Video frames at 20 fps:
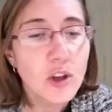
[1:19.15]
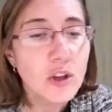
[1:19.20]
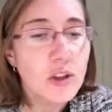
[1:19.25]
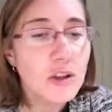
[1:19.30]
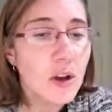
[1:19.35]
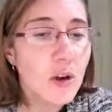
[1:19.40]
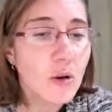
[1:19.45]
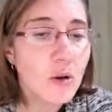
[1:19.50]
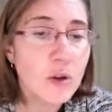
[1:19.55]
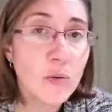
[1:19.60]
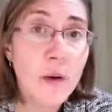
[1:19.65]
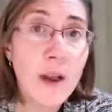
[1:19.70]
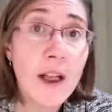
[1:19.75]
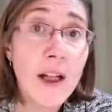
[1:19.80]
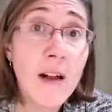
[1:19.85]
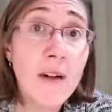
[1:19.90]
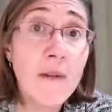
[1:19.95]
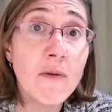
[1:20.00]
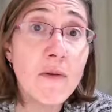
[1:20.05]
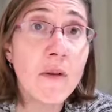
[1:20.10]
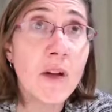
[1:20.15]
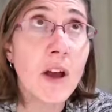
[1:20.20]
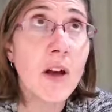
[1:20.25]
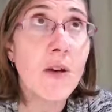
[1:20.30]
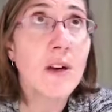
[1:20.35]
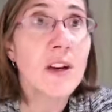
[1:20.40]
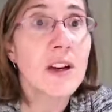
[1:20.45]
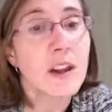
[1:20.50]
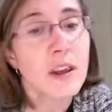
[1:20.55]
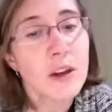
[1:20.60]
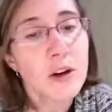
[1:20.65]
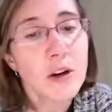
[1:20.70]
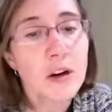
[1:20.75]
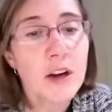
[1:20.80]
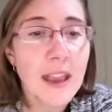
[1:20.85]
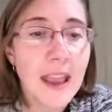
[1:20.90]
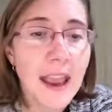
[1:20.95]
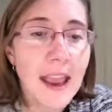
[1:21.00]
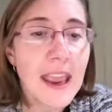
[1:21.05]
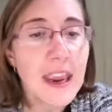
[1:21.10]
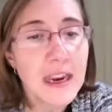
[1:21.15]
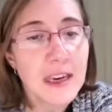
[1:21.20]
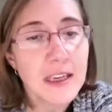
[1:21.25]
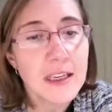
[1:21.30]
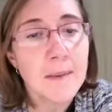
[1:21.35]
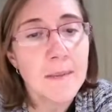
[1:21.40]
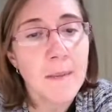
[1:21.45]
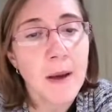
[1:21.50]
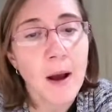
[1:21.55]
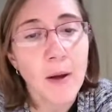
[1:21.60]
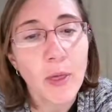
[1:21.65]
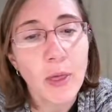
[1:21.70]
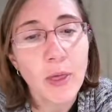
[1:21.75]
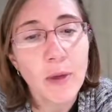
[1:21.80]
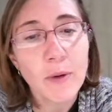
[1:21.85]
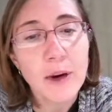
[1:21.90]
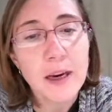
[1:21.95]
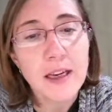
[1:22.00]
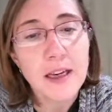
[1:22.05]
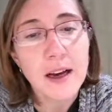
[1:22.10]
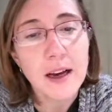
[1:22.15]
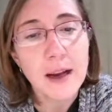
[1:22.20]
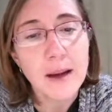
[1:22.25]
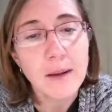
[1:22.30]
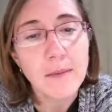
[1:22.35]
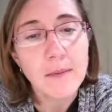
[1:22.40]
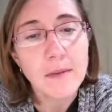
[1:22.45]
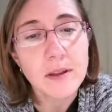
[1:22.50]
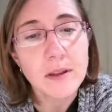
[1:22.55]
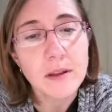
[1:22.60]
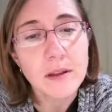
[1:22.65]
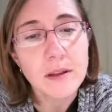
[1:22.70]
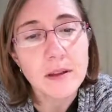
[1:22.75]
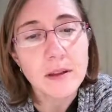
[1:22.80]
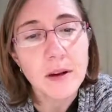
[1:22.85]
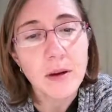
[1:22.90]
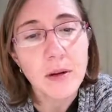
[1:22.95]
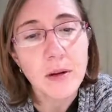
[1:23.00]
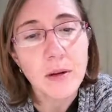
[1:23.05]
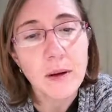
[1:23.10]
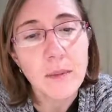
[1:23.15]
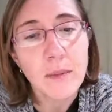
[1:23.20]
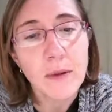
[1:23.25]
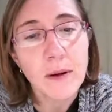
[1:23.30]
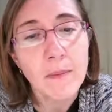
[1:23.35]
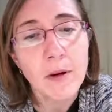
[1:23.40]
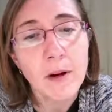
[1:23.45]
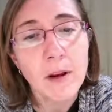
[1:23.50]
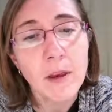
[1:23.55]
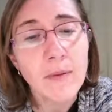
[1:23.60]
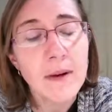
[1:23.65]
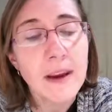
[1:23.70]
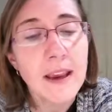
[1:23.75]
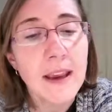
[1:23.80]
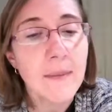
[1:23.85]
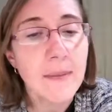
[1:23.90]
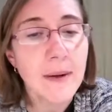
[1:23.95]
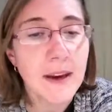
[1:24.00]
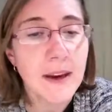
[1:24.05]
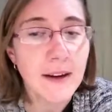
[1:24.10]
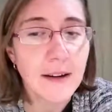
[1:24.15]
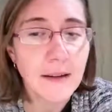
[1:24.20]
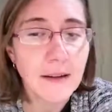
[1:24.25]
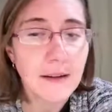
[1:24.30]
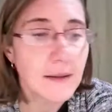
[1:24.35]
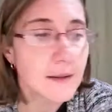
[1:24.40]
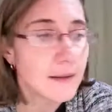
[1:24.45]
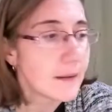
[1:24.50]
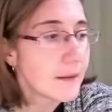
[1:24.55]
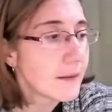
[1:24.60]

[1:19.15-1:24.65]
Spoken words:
So 12 will go into 38 about 3 times. So I'm going to put a 3 up here.